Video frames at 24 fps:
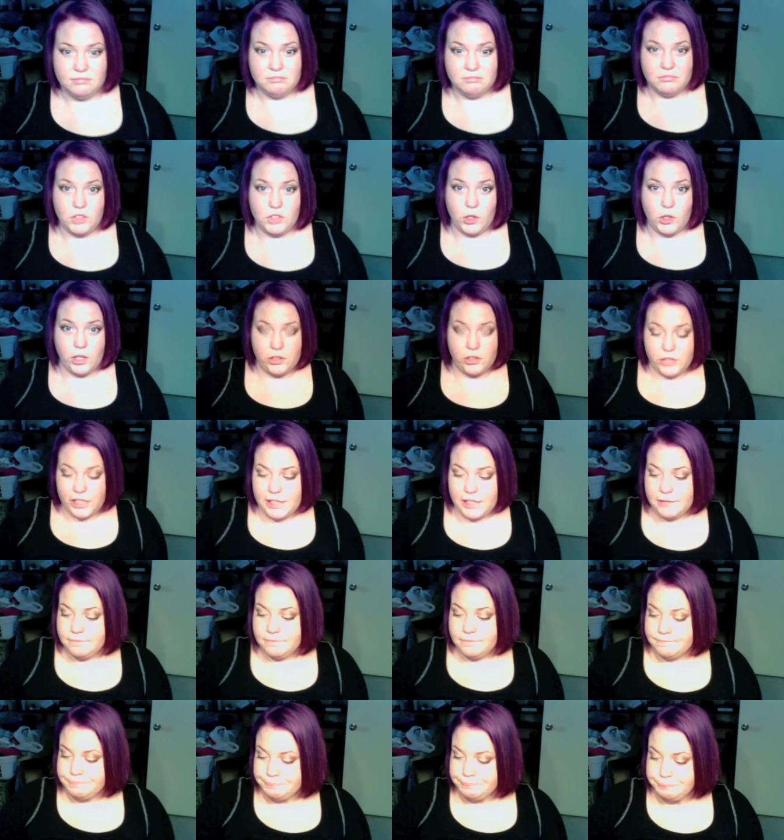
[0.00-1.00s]
grody.
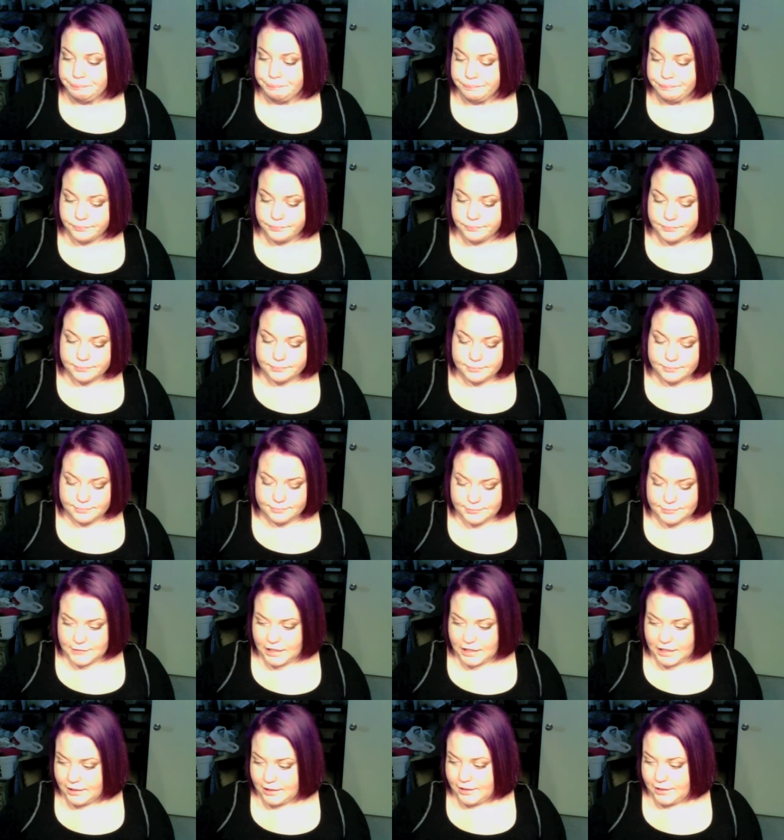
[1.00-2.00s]

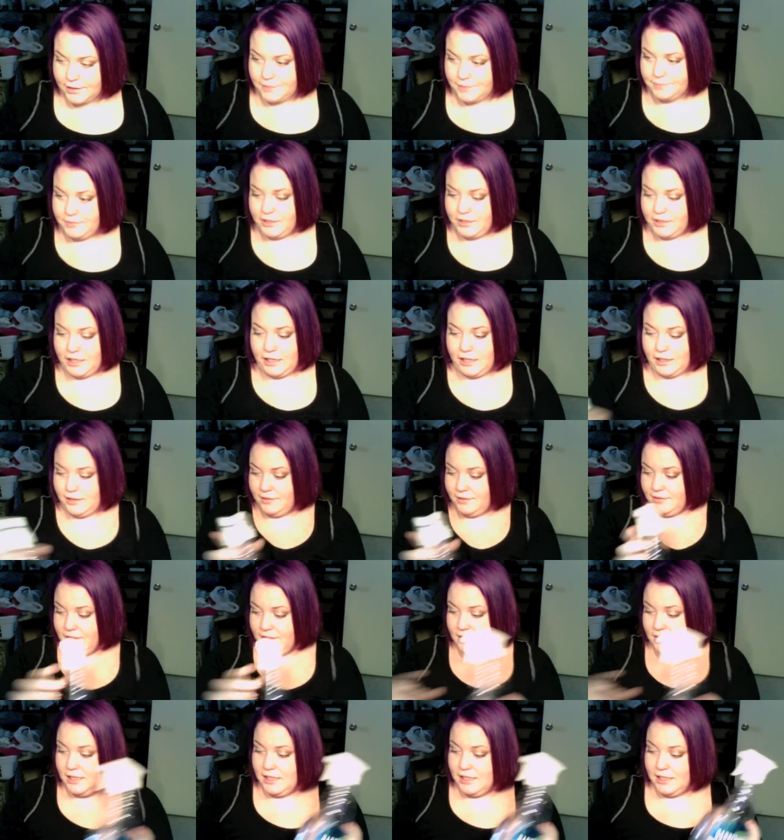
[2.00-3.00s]
Um, yeah.
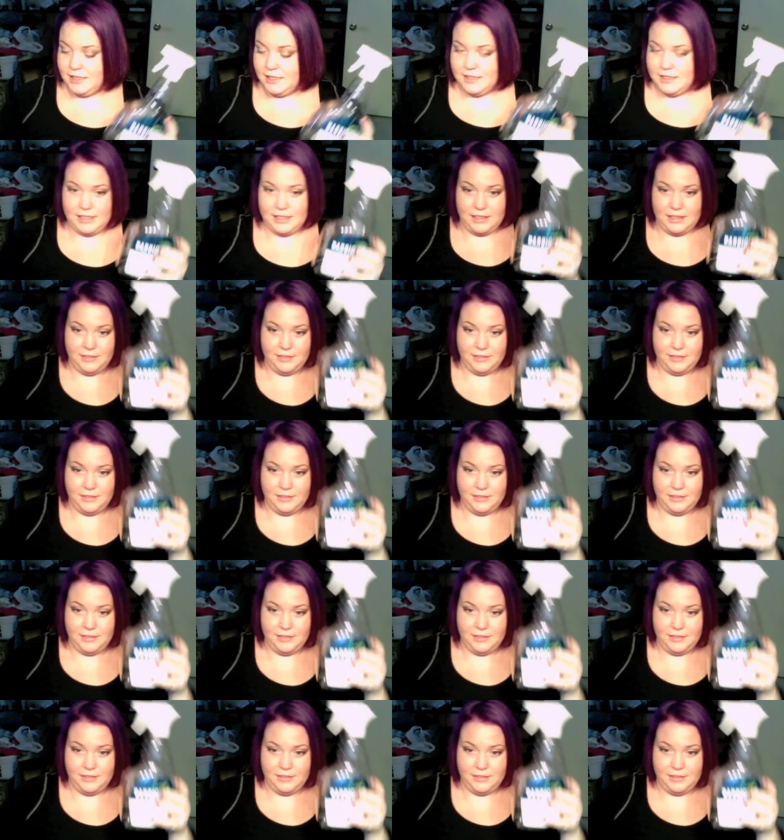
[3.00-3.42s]
See, I've